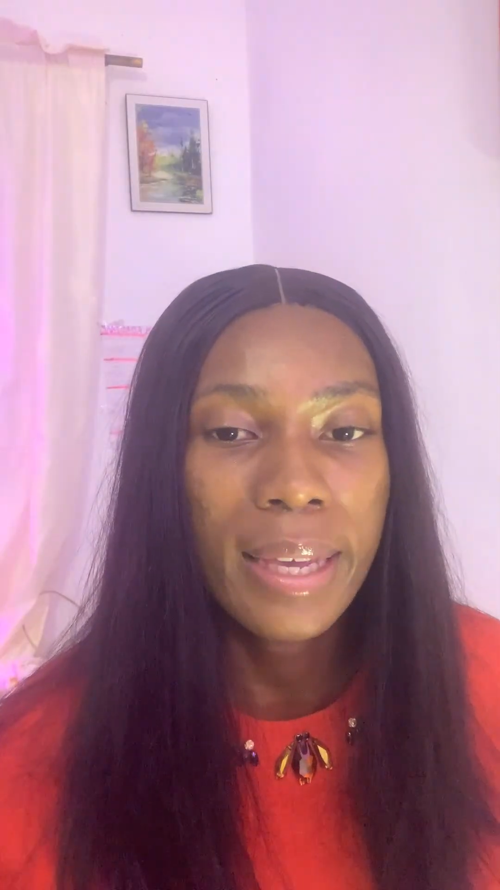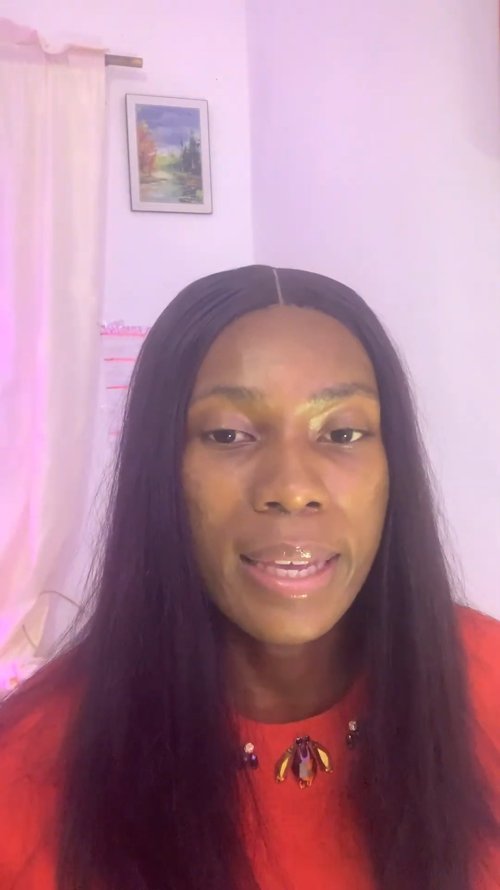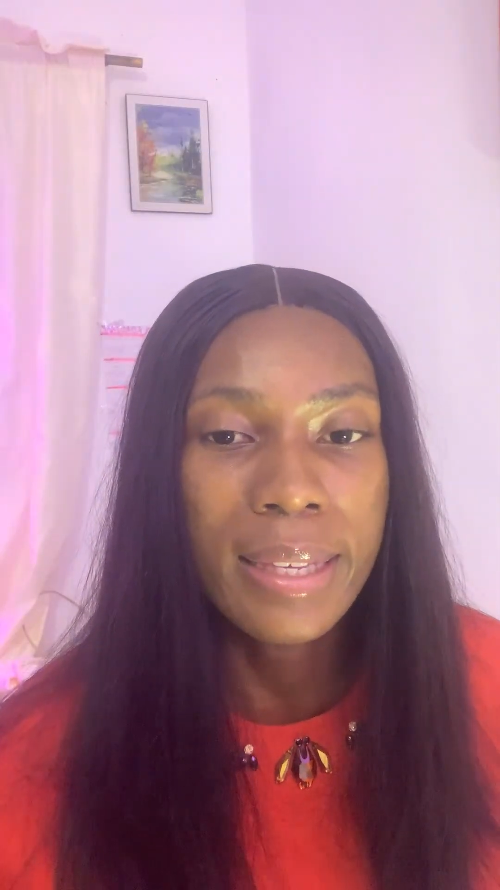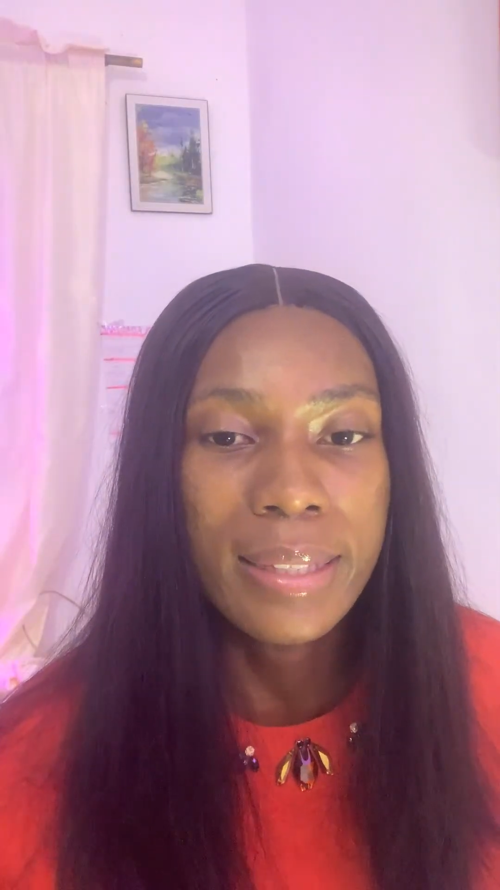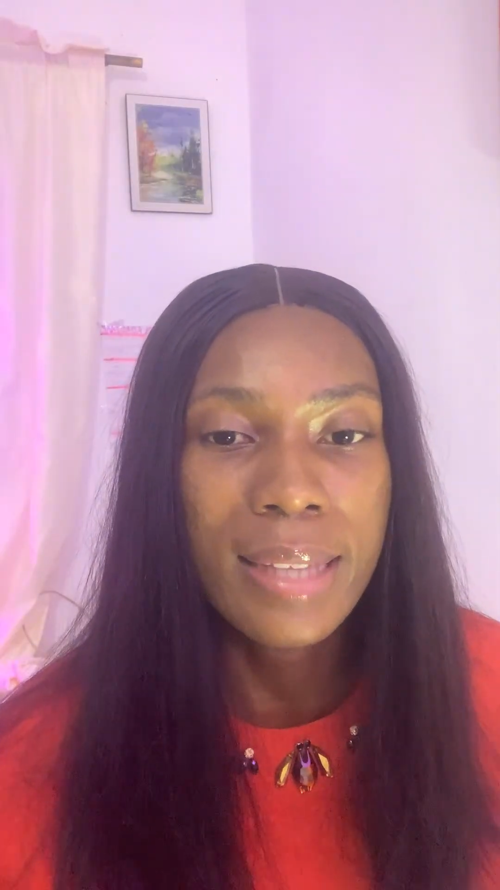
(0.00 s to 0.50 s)

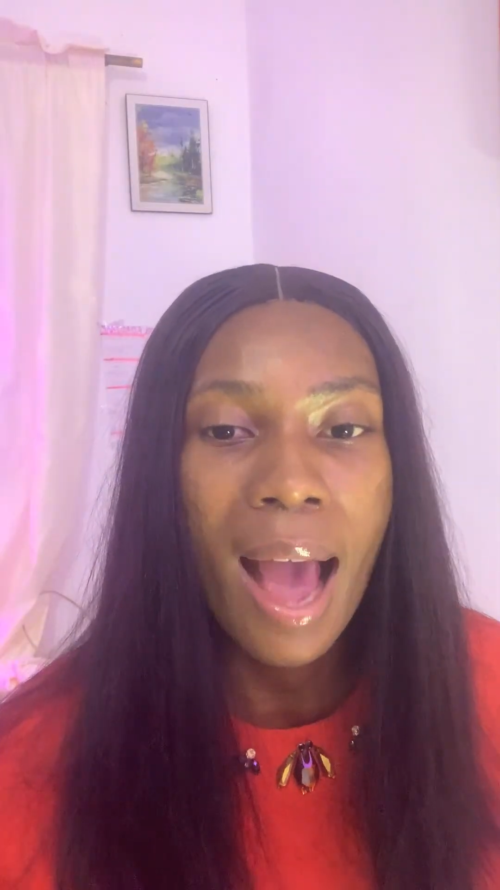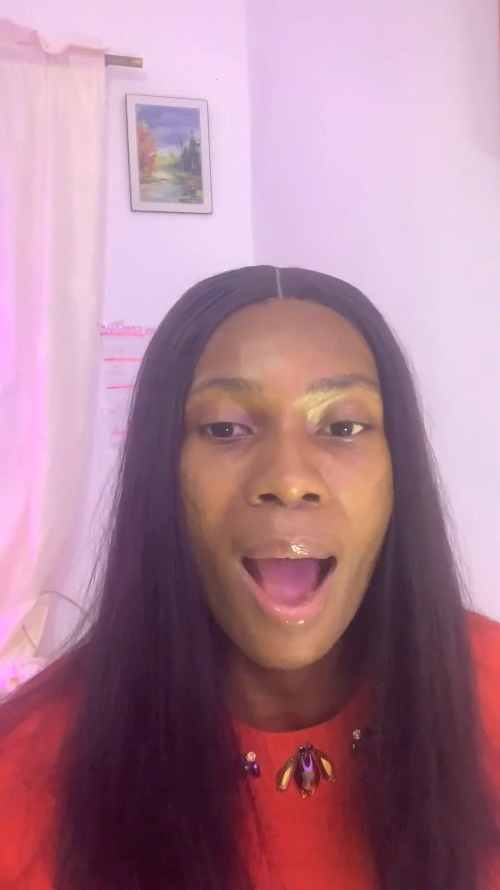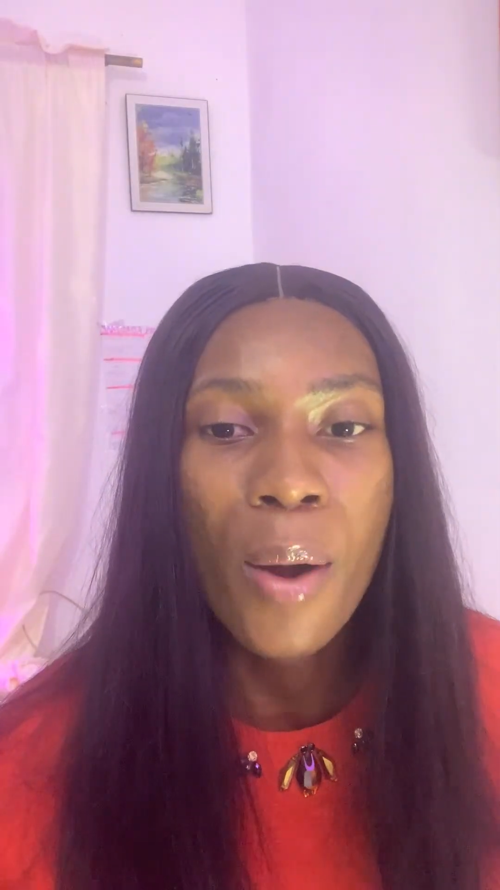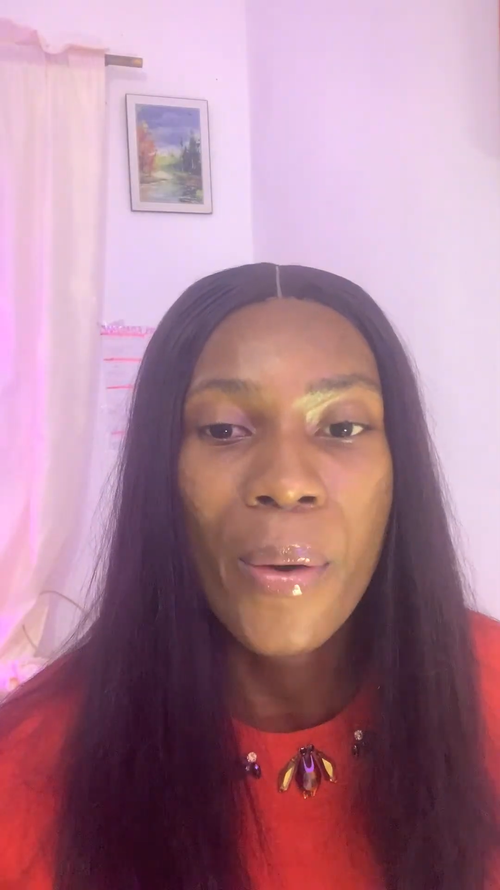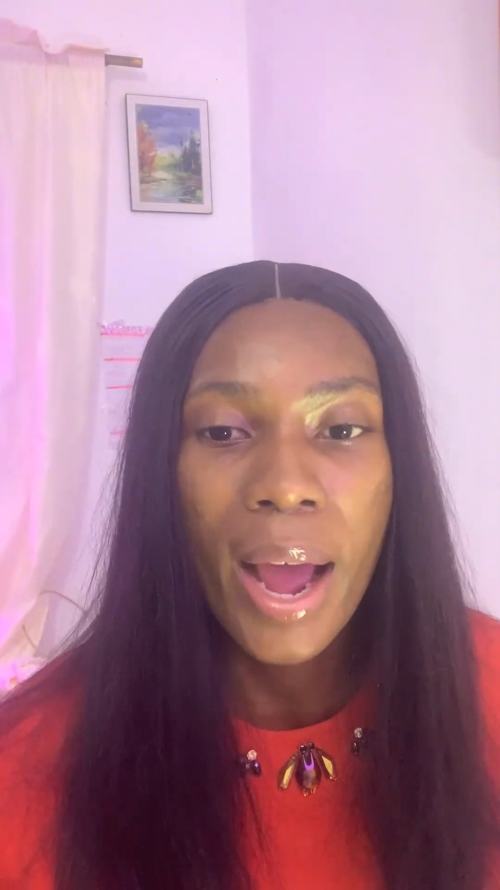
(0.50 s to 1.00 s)
it
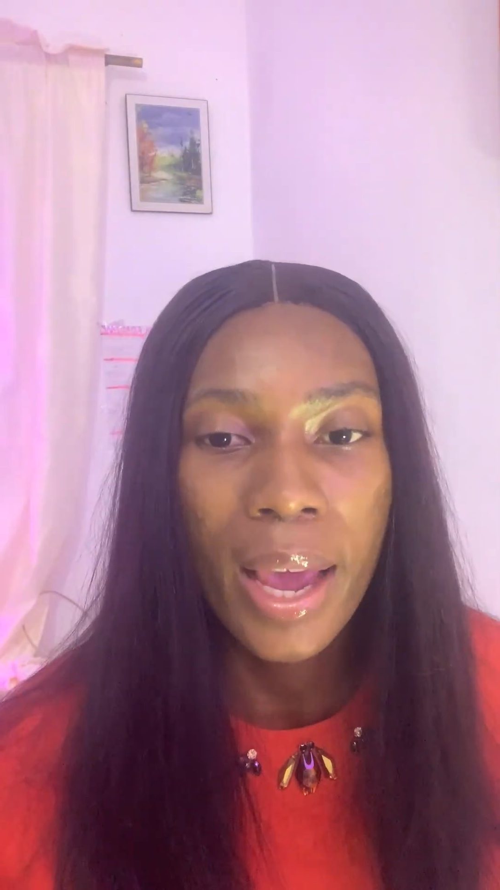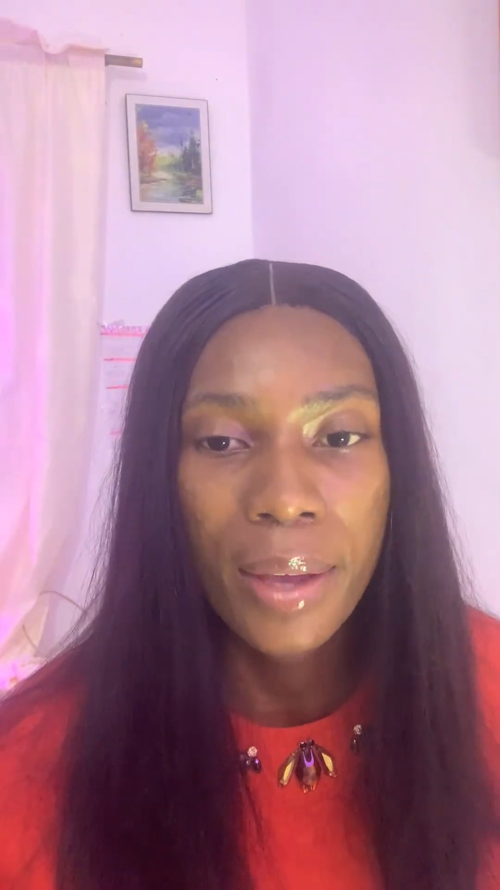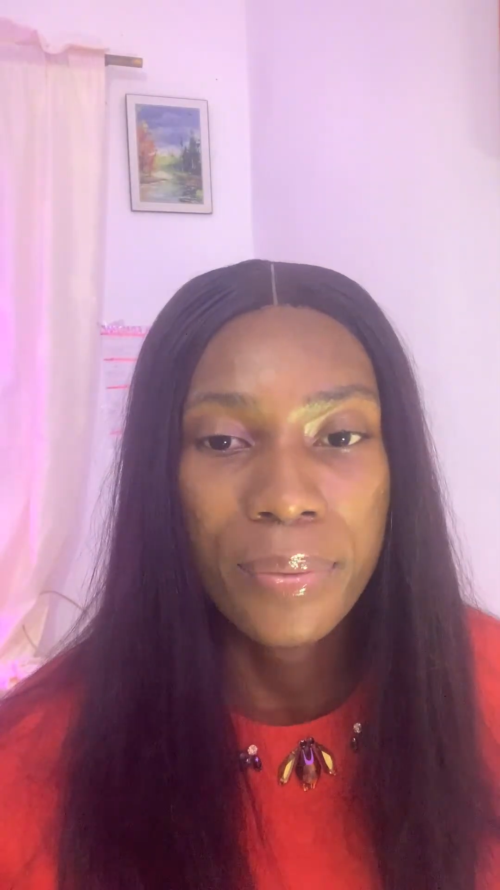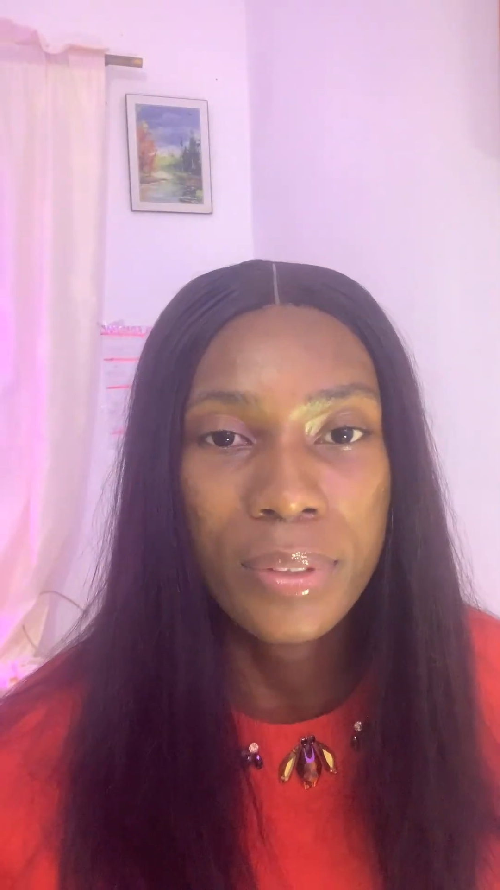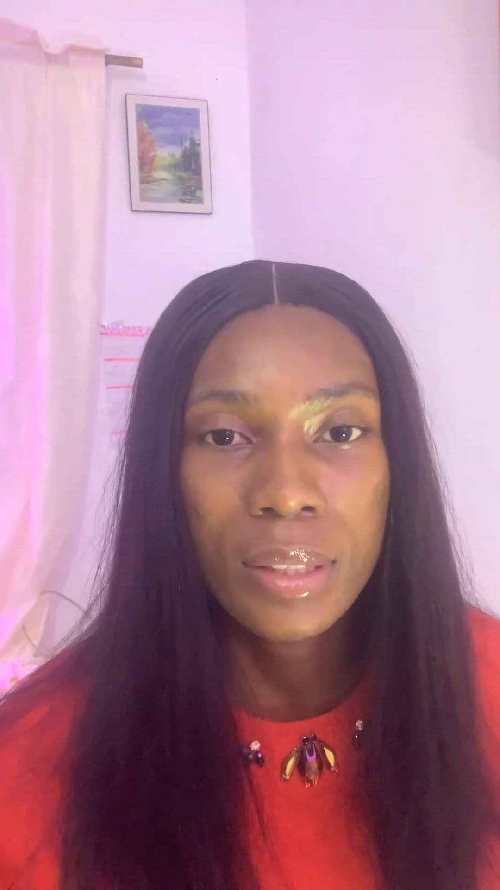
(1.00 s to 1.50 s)

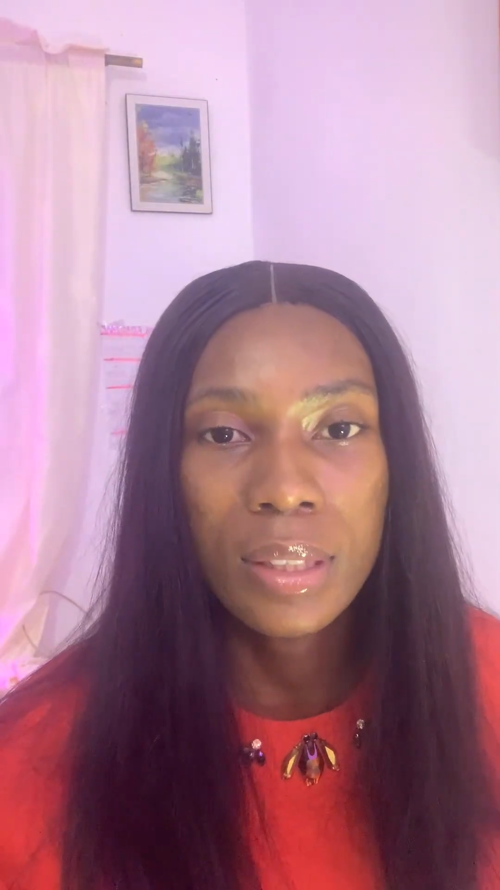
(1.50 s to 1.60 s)
arrives.